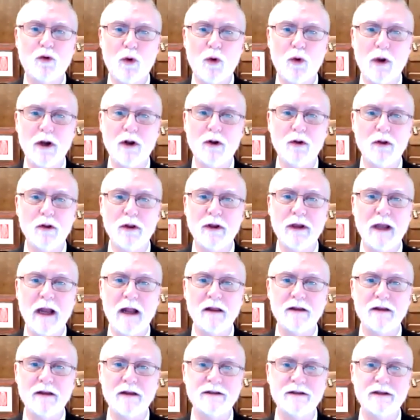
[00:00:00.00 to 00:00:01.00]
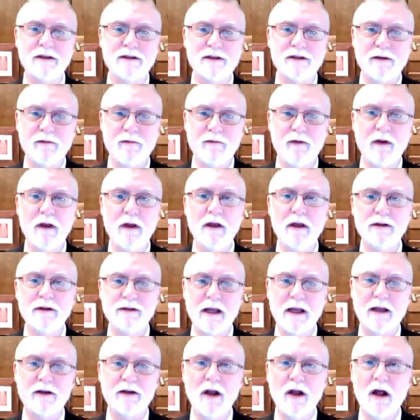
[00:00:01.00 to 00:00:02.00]
critical analysis of
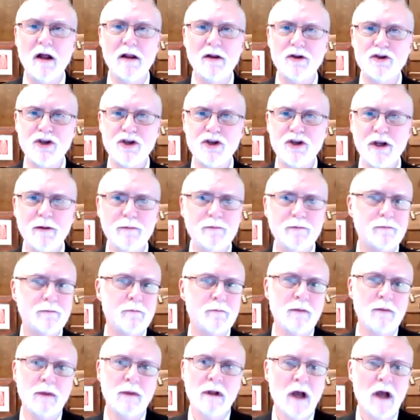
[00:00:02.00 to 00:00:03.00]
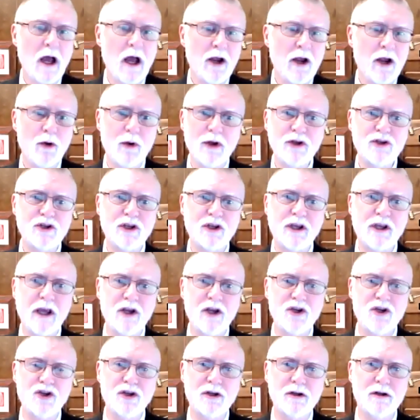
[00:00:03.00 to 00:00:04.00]
technology, higher
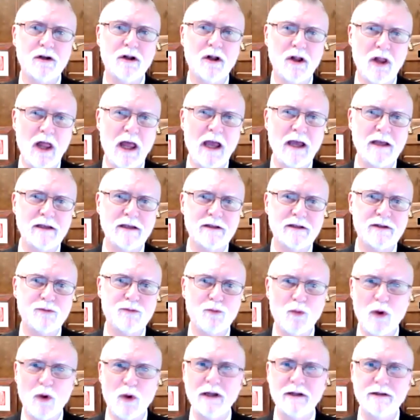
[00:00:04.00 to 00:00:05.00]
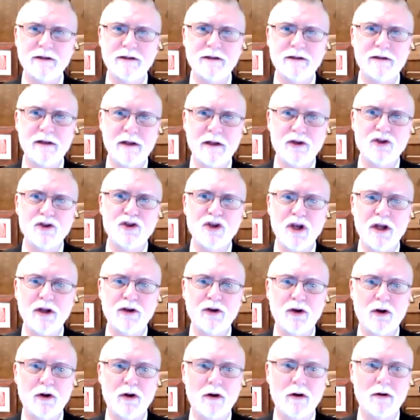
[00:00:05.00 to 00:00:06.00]
education, class, race, and
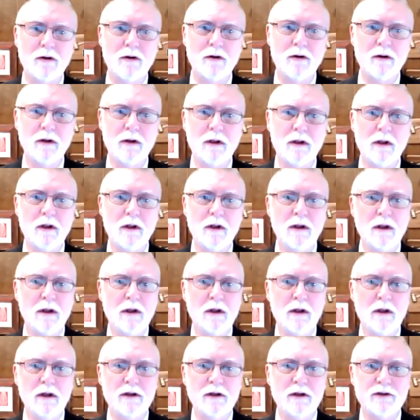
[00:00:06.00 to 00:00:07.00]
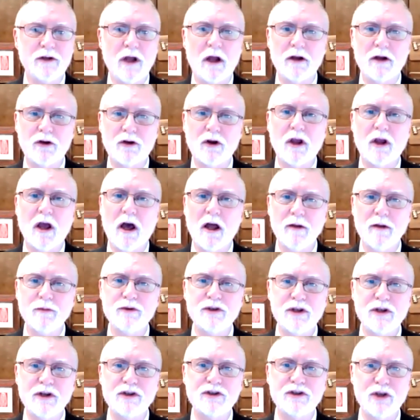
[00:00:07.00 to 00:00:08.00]
gender. Dr.
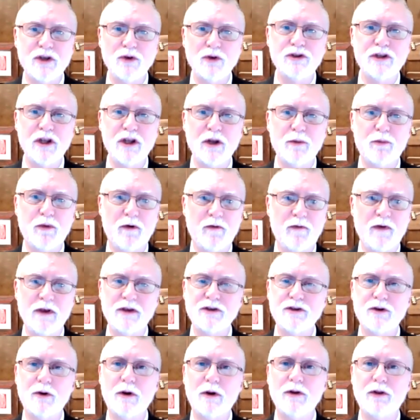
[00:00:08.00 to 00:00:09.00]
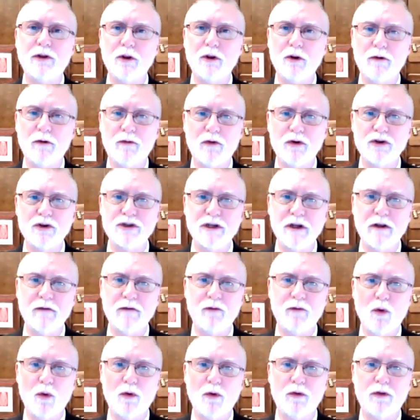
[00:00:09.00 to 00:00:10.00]
Cottom's an associate professor at the University
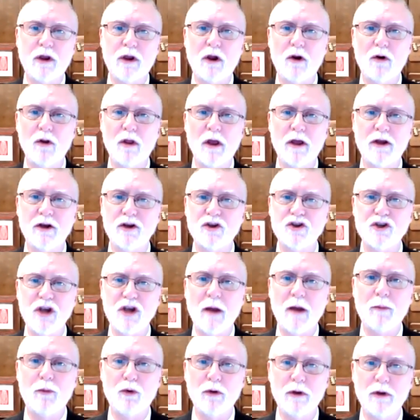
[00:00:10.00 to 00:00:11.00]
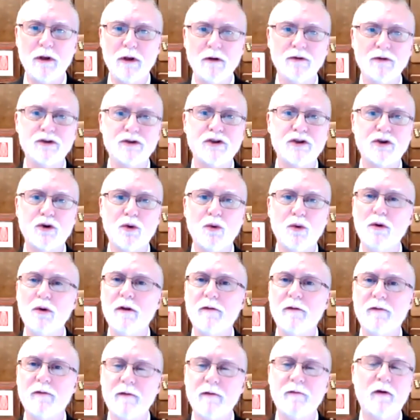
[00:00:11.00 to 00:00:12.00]
of North Carolina Chapel Hill School
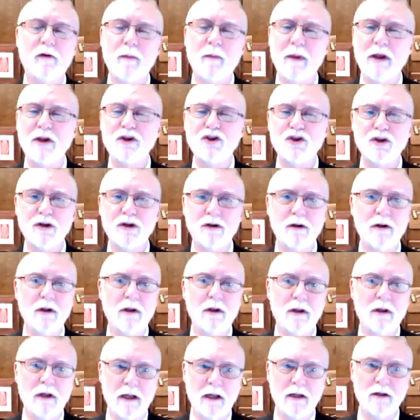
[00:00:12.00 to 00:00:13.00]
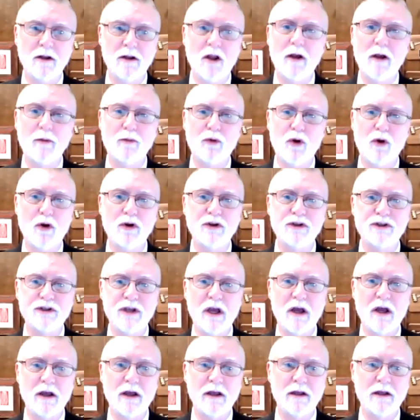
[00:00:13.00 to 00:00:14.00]
of Information and Library
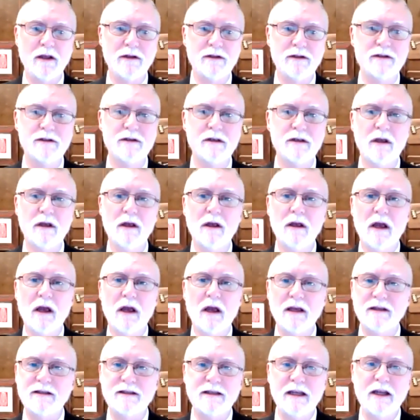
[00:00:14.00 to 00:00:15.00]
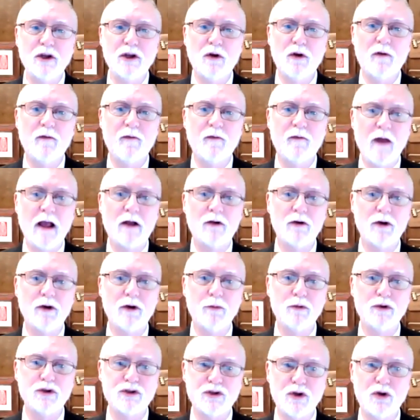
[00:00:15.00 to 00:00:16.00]
Science, a senior faculty
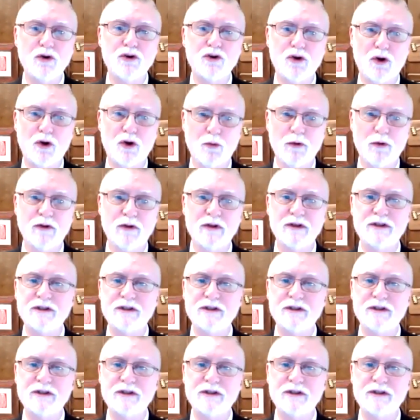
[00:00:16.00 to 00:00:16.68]
researcher with the